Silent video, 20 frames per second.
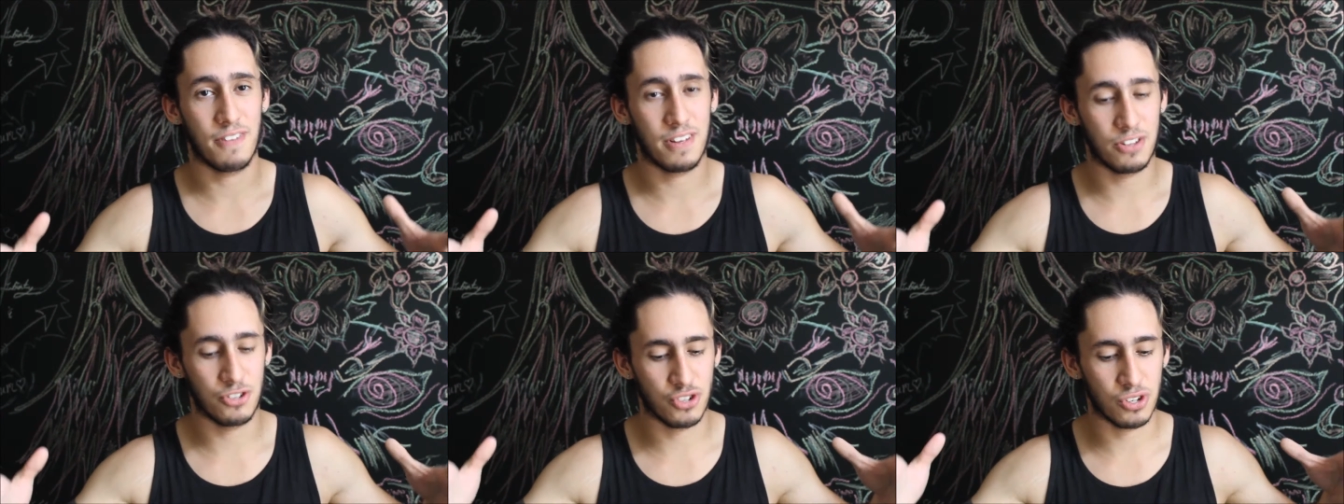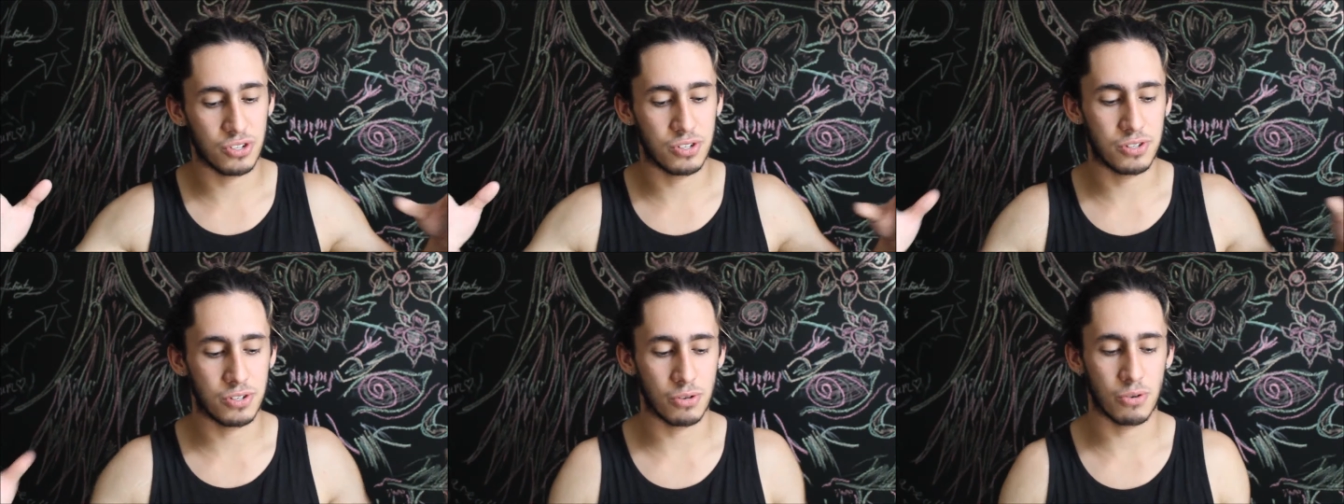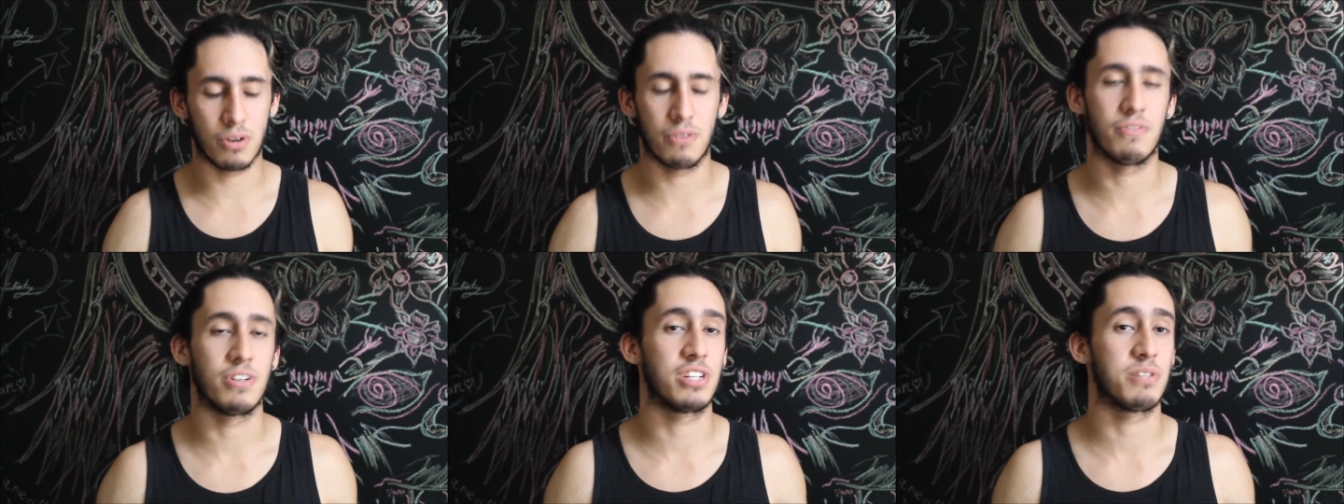and just do
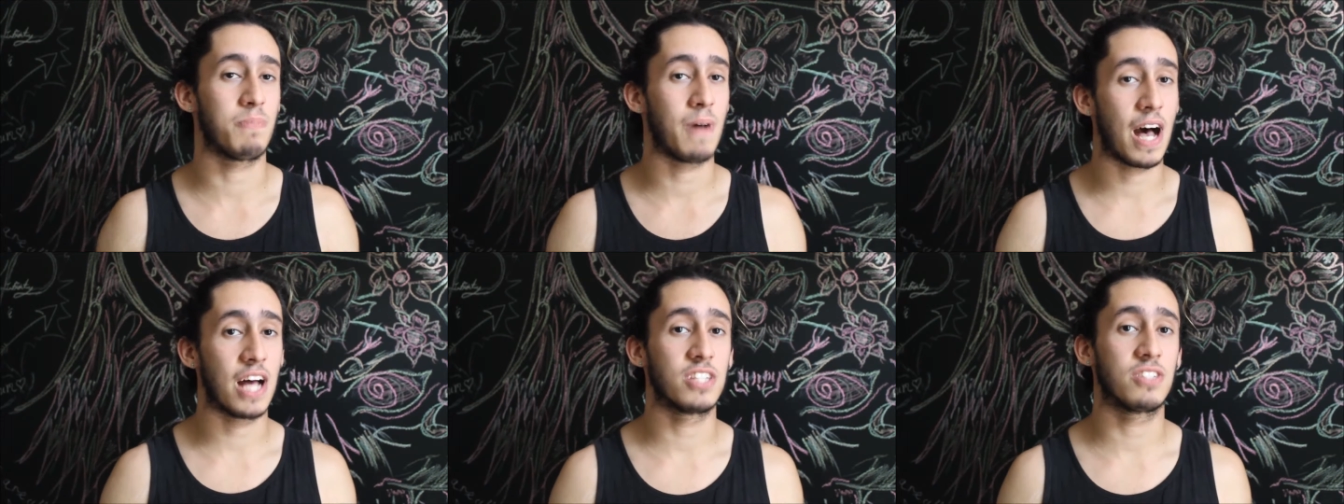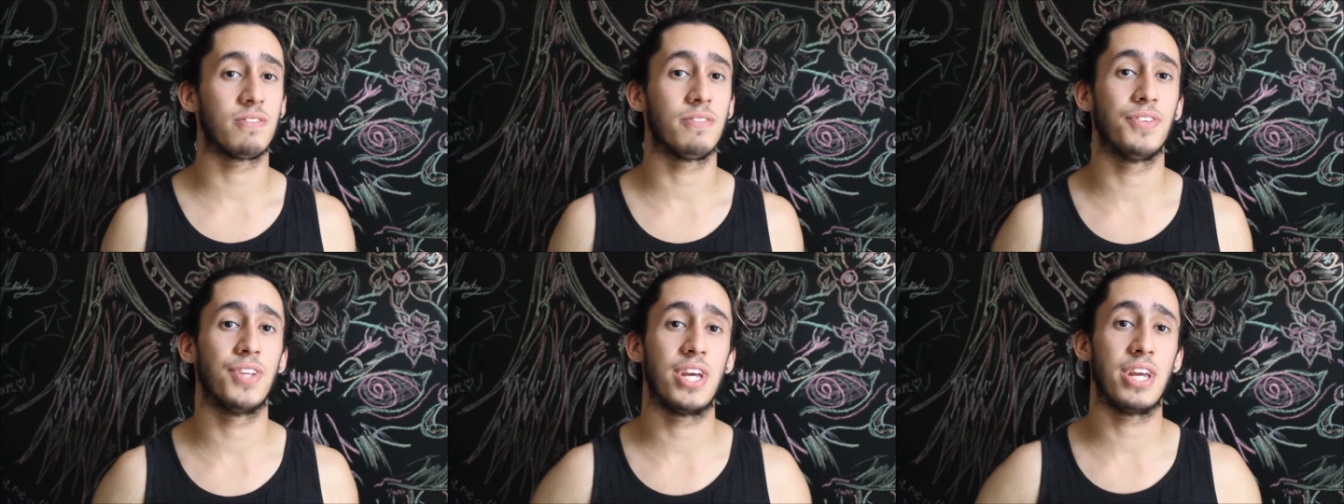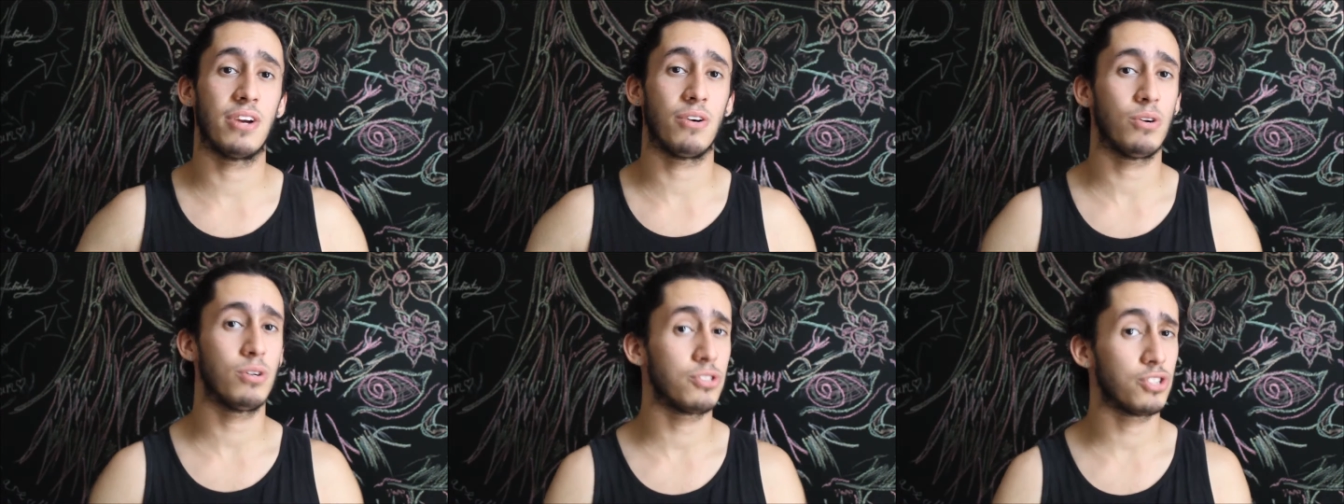it
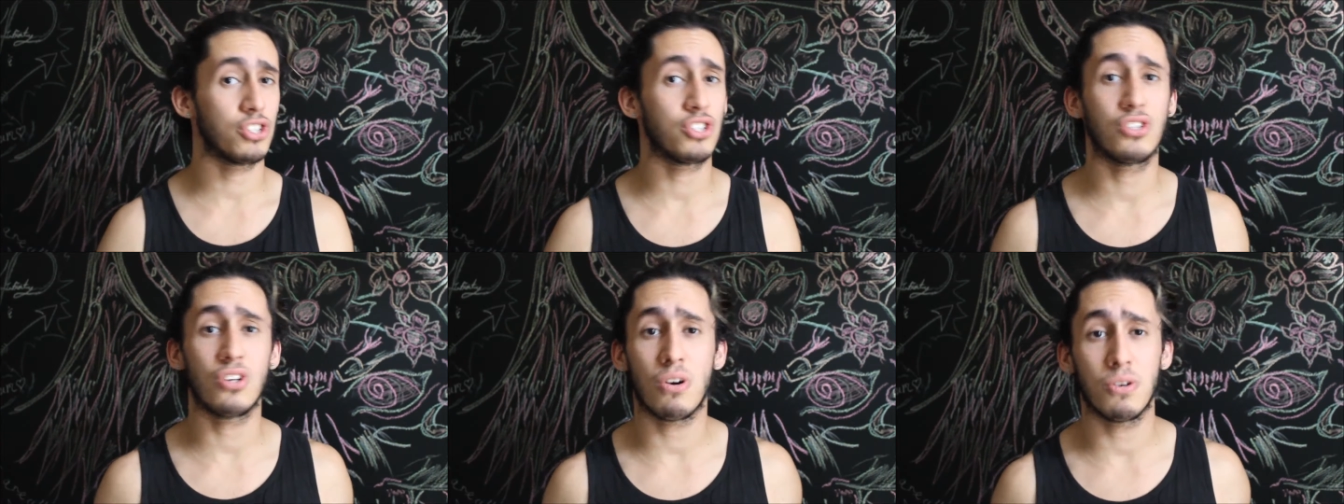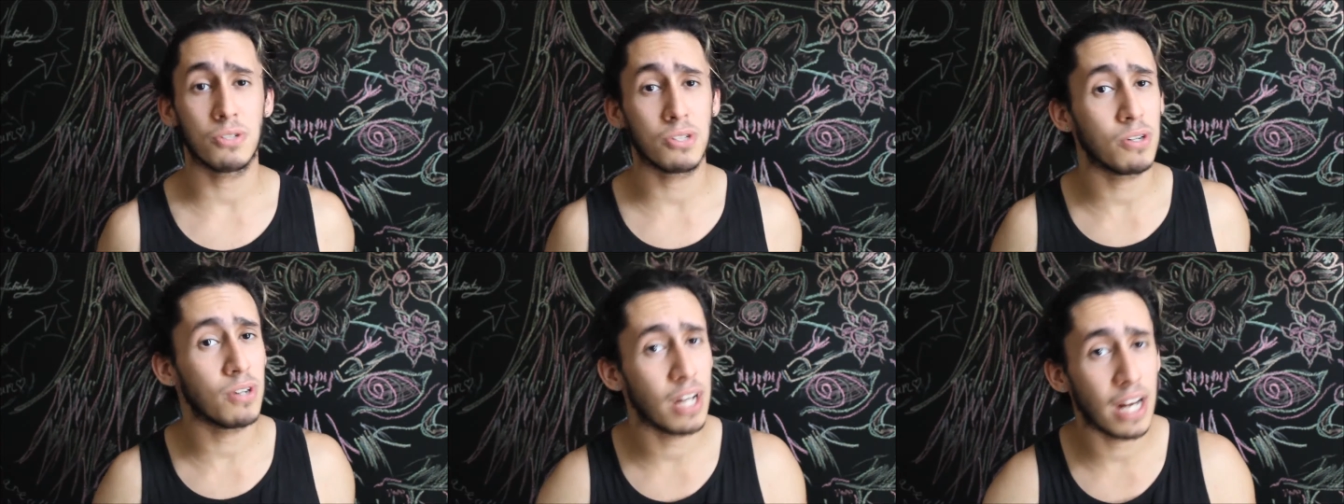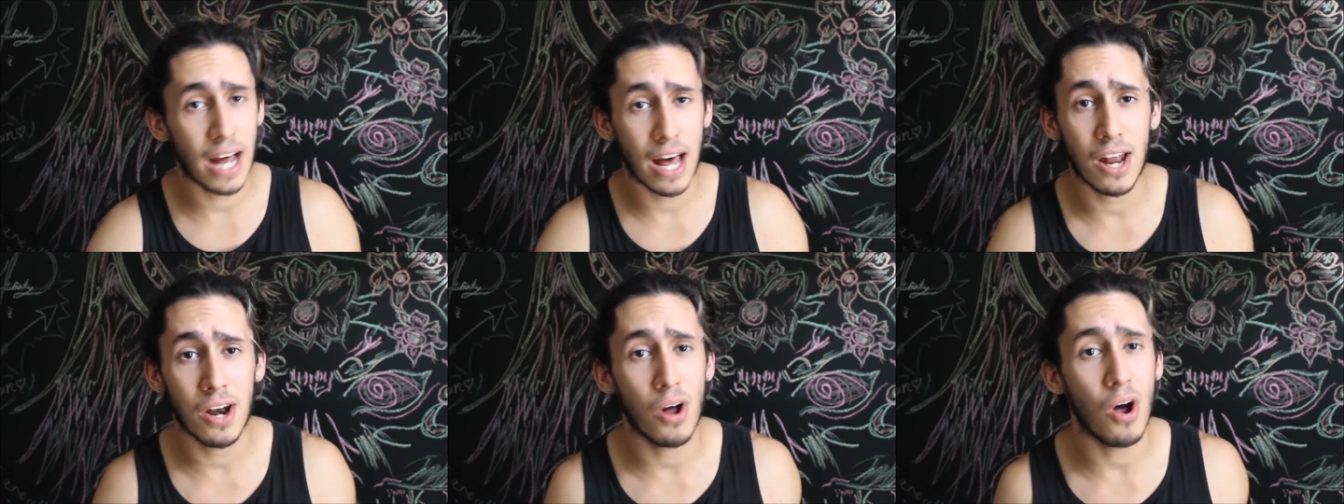responsibly, or just don't do it
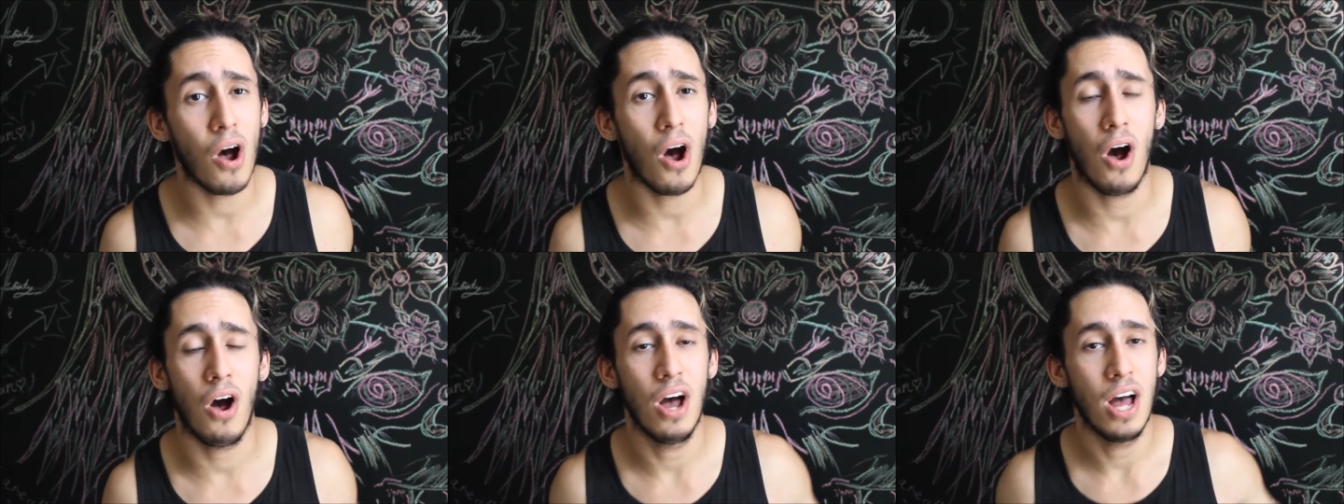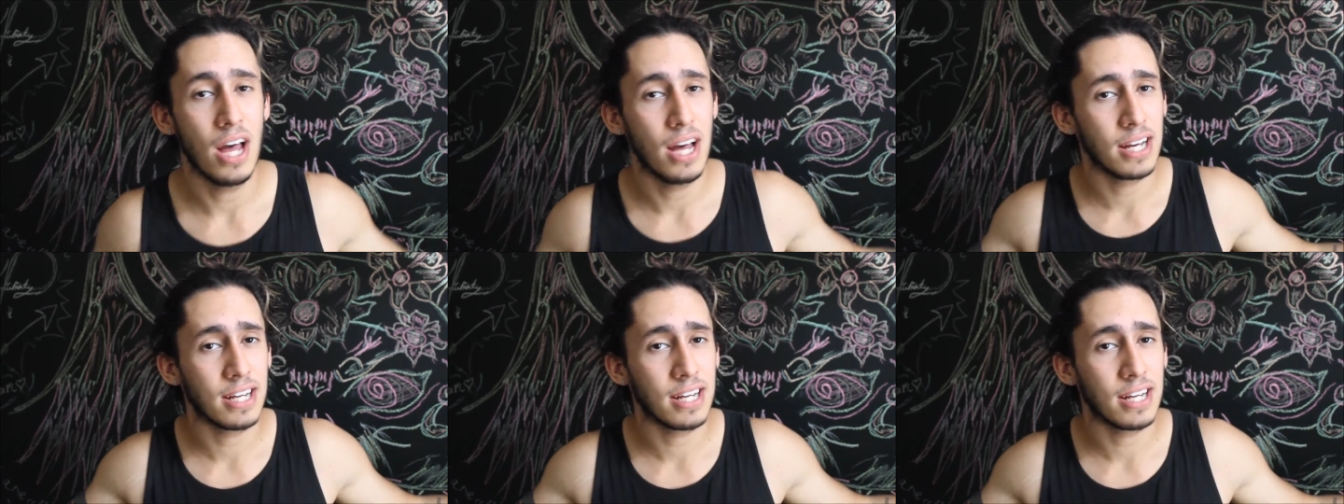at all.